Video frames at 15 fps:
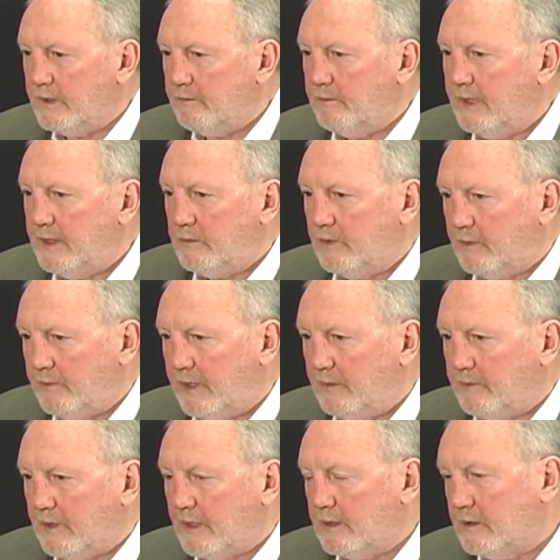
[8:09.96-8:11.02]
meet with
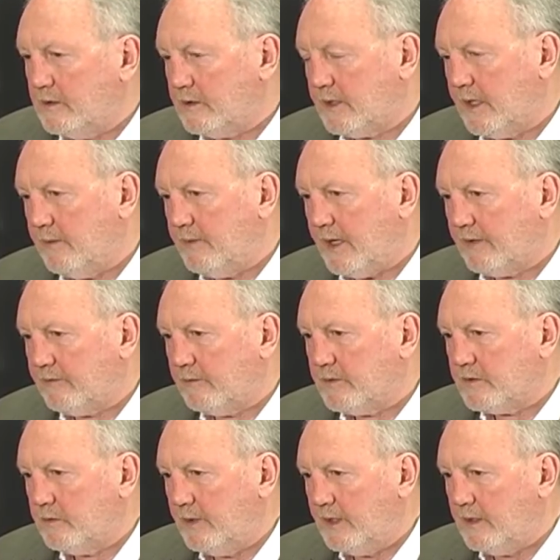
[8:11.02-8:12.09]
people, I just came back from
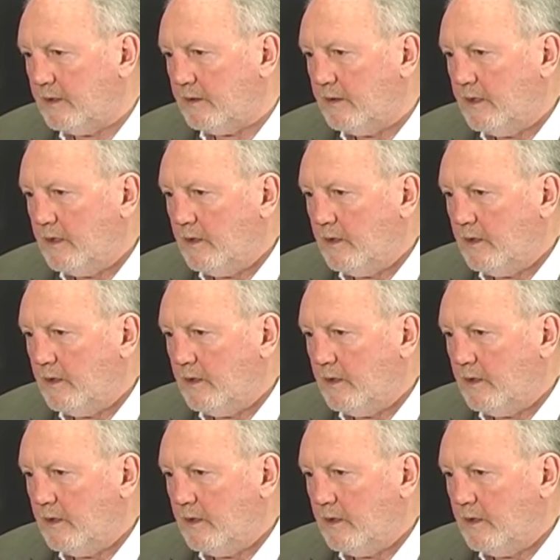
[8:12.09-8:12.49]
Sweden,